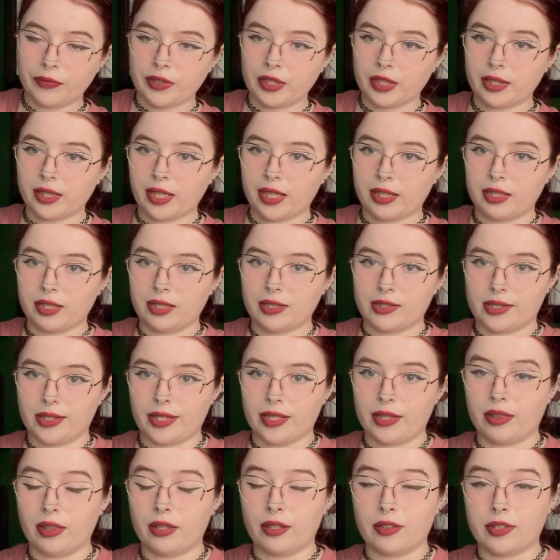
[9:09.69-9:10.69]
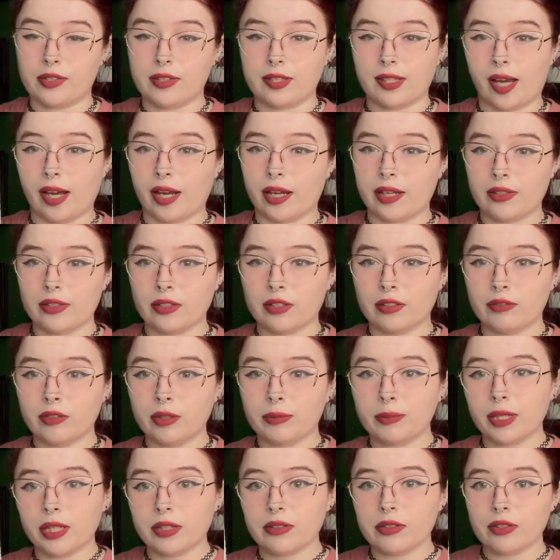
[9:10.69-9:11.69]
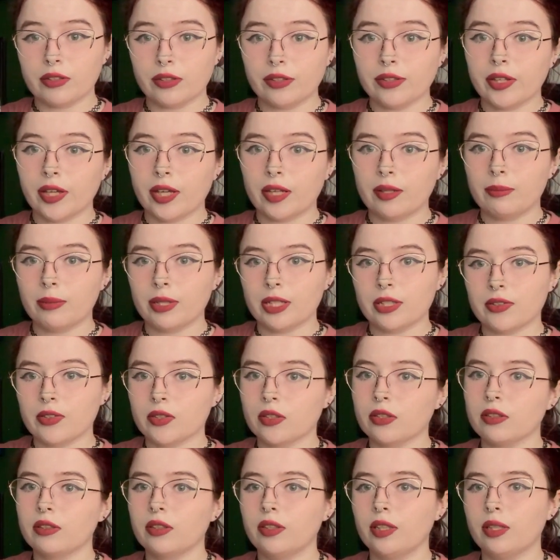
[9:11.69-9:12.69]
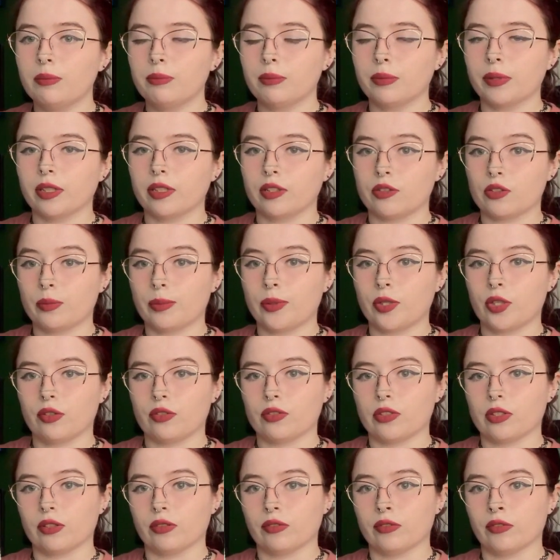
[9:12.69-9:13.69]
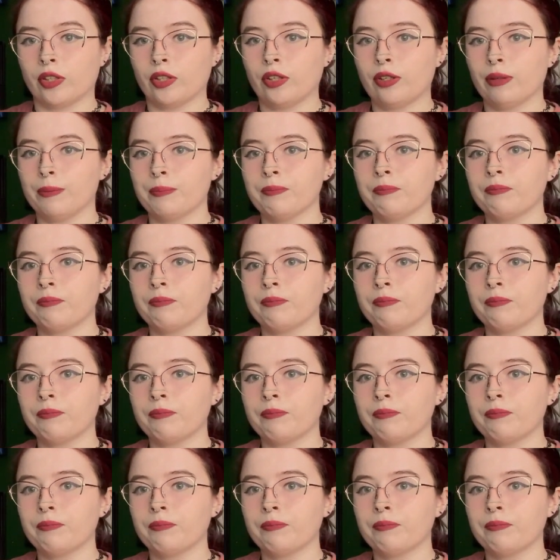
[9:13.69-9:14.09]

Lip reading: that is like the size of a pencil lead basically, but it's pure silver.